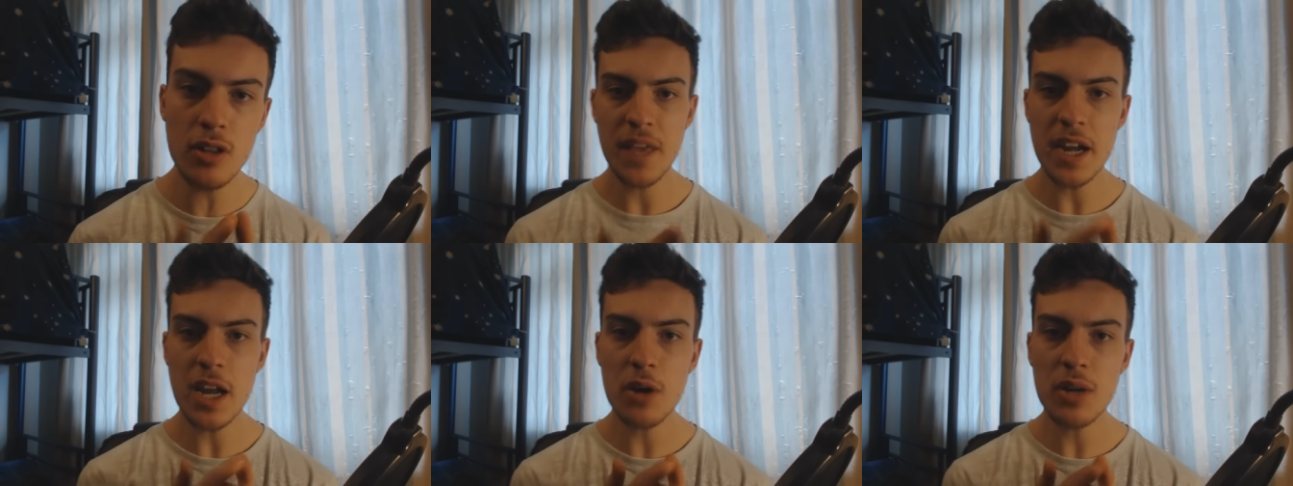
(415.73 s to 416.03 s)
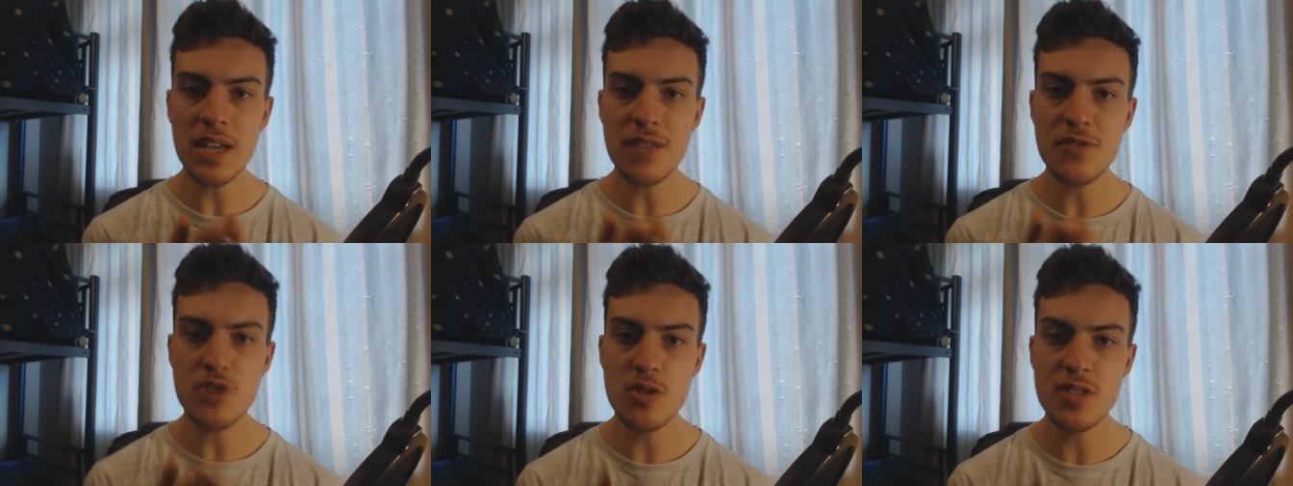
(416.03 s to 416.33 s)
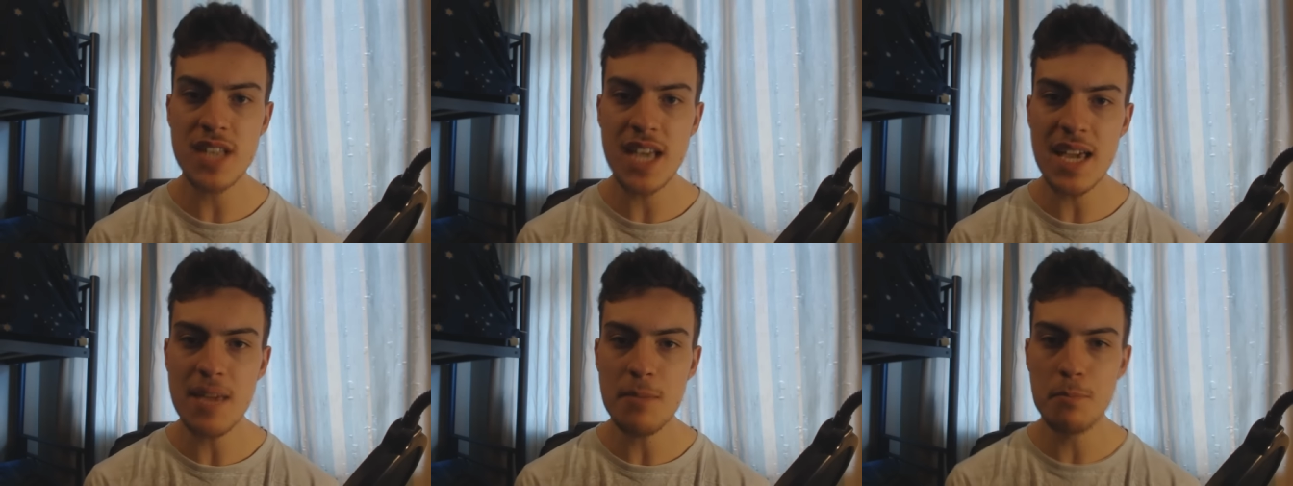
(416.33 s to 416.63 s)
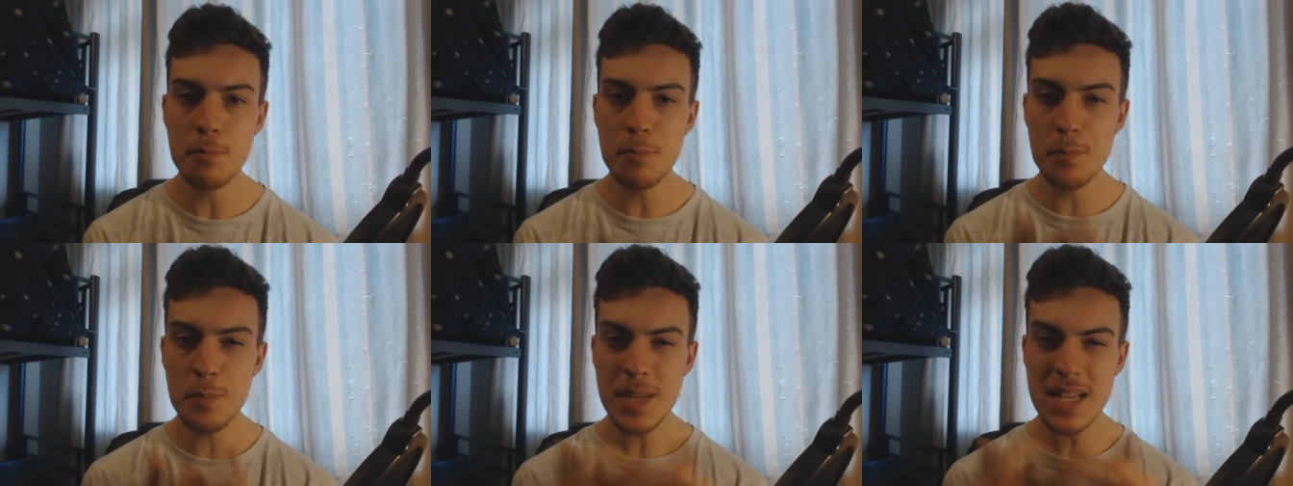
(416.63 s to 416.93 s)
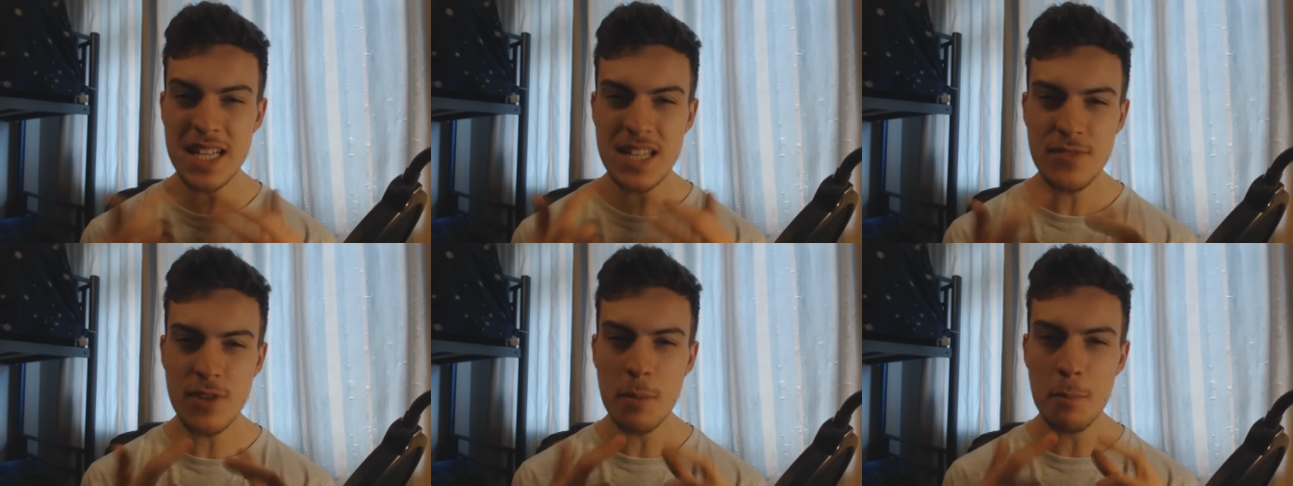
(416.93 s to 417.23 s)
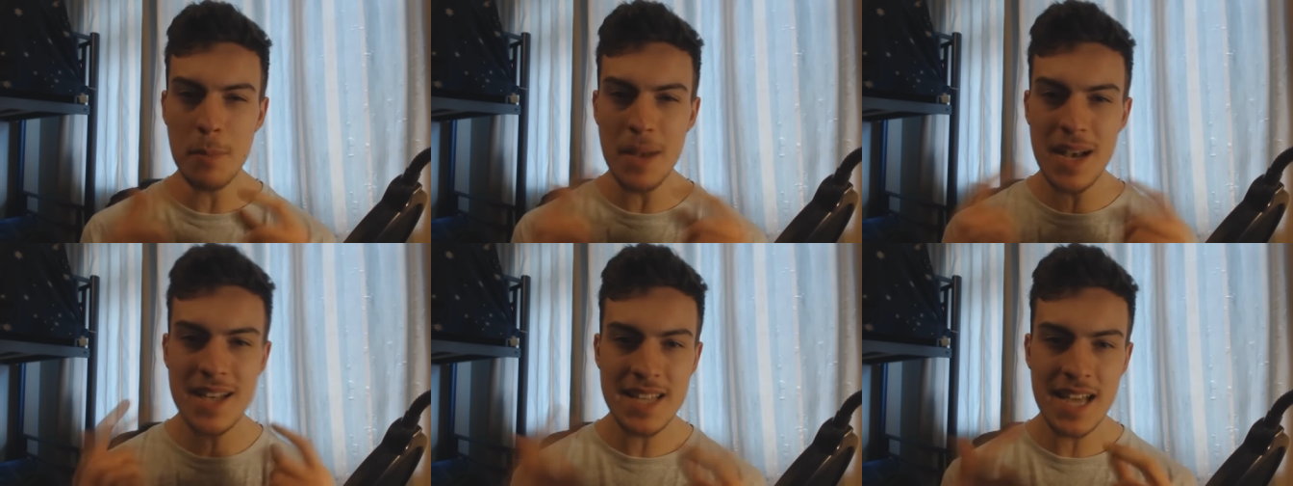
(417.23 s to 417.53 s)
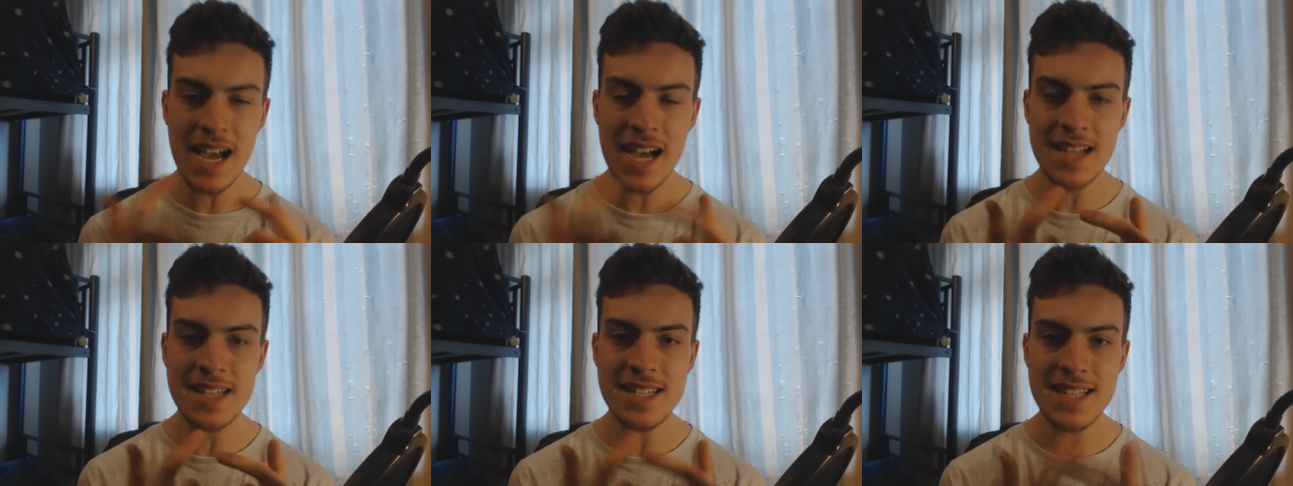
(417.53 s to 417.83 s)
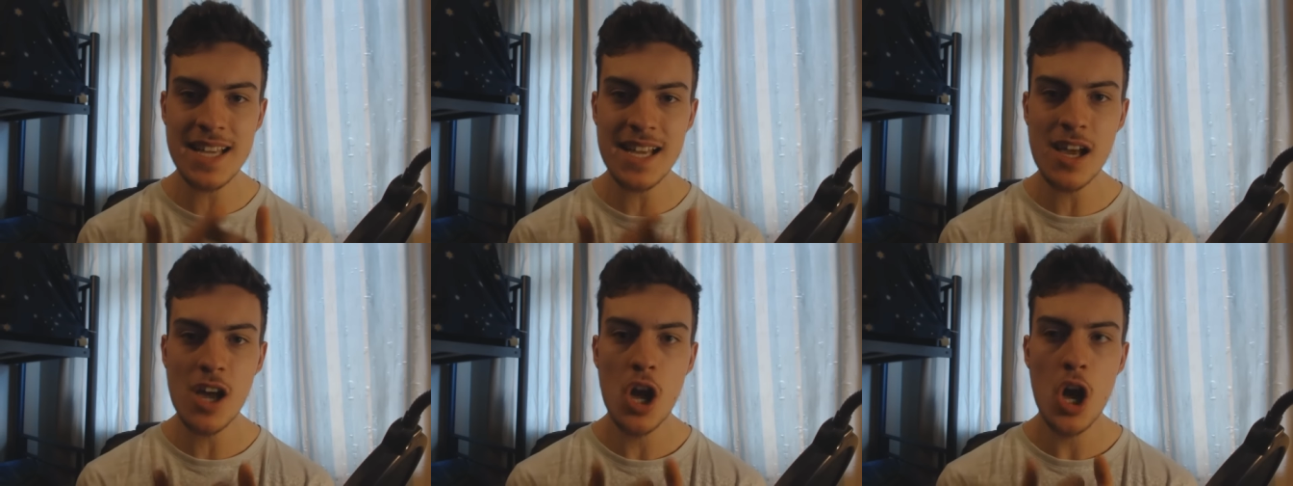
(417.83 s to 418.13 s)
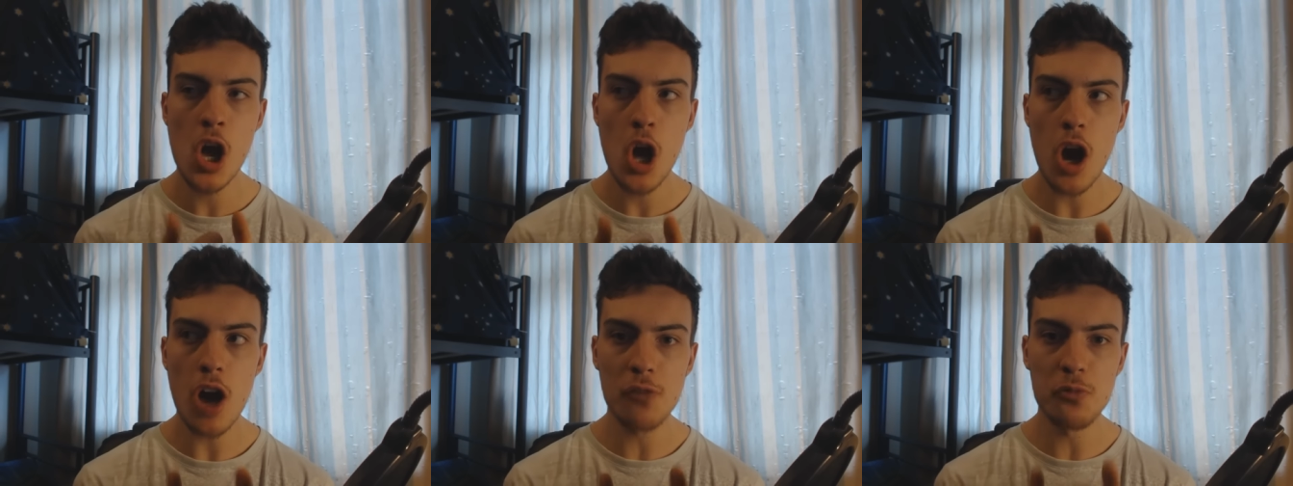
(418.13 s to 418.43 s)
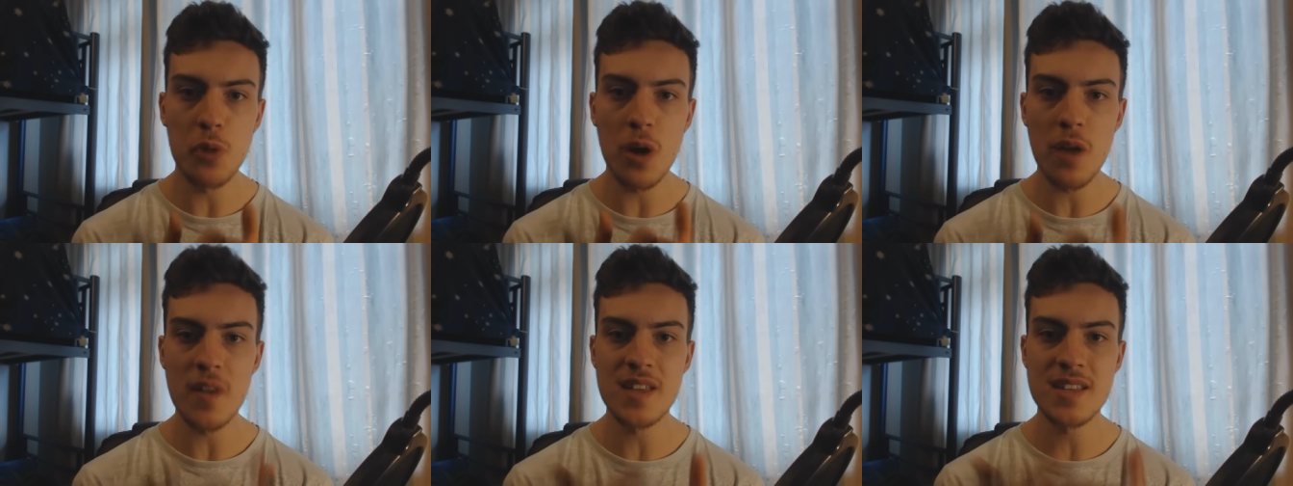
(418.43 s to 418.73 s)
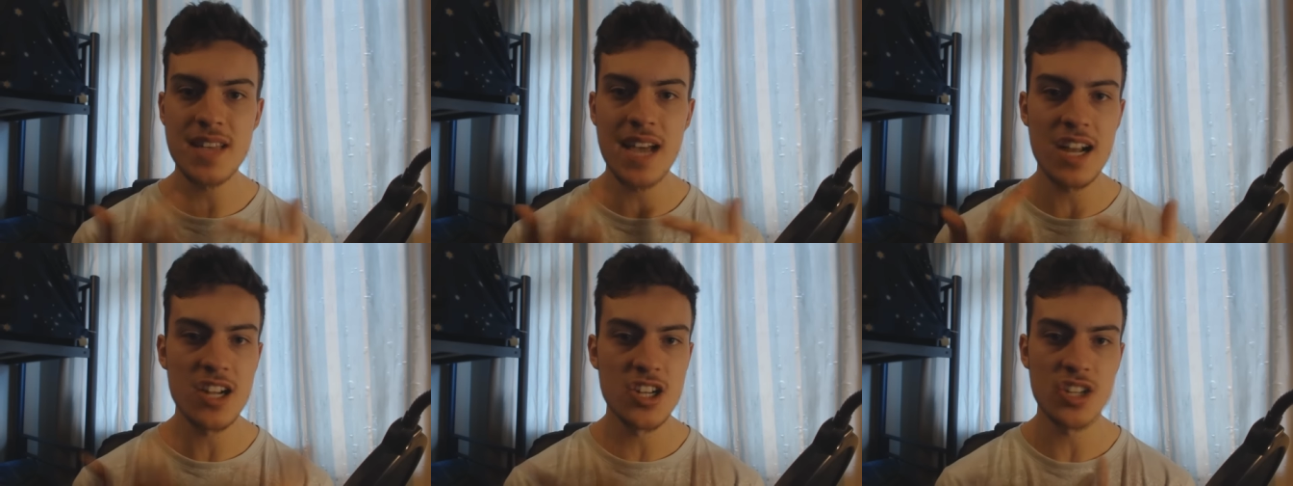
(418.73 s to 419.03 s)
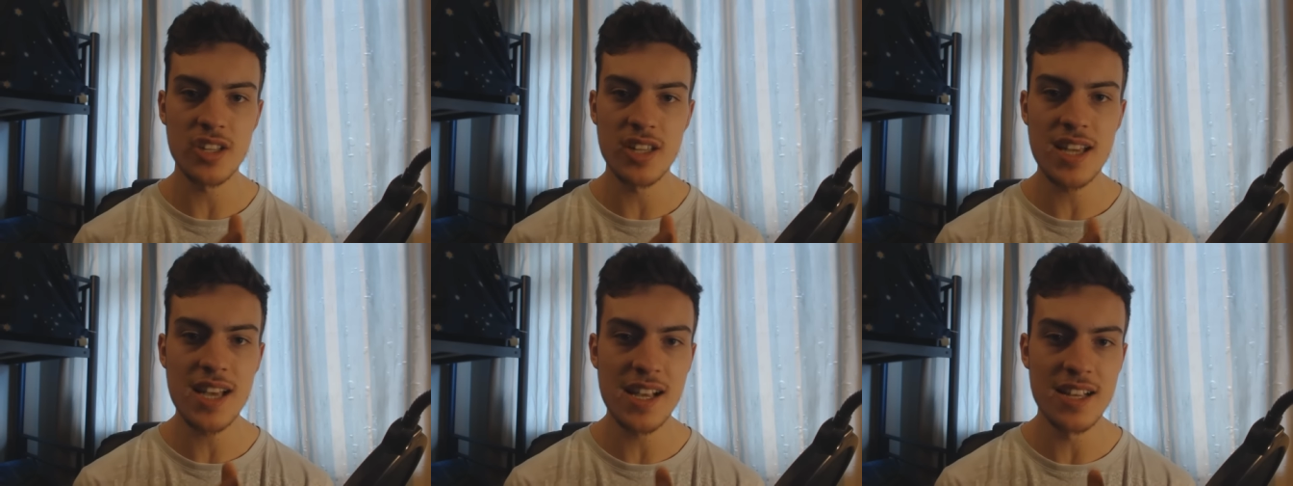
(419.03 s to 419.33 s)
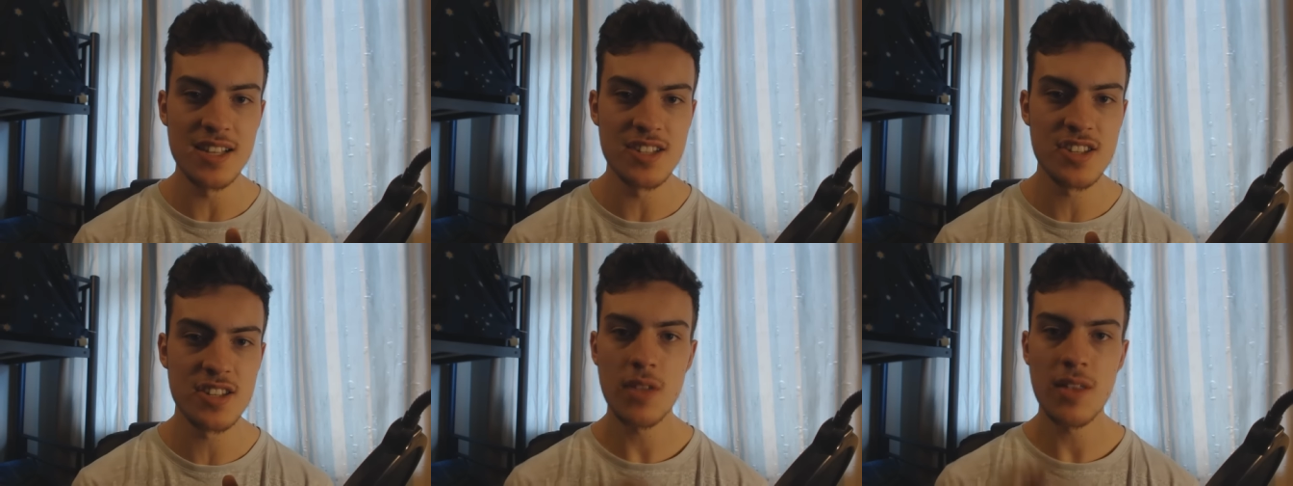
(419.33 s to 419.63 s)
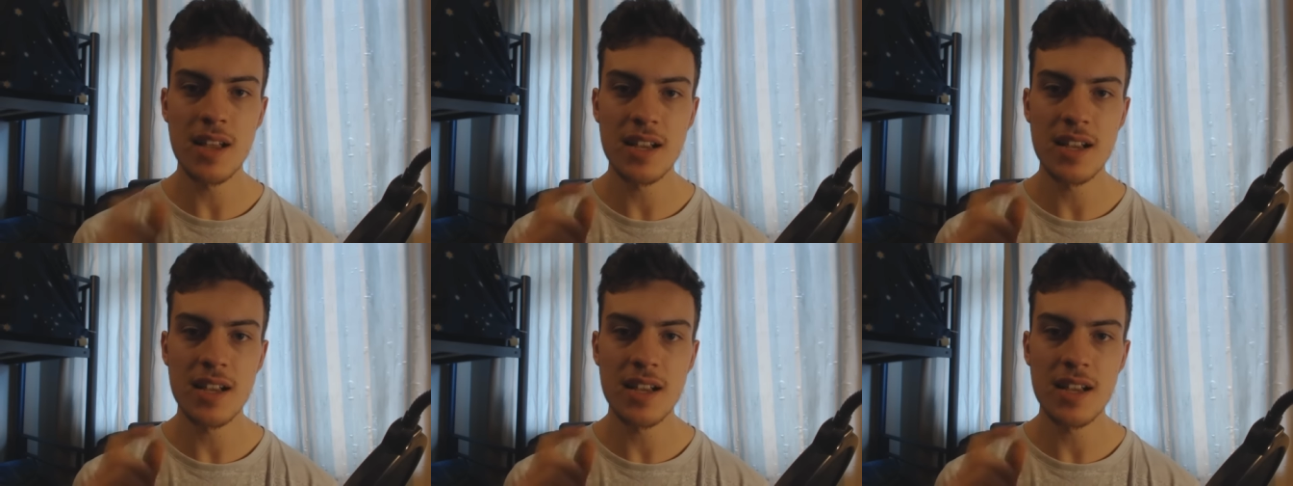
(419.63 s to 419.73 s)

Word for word: that now gives us a bit of a better idea of what this actually is.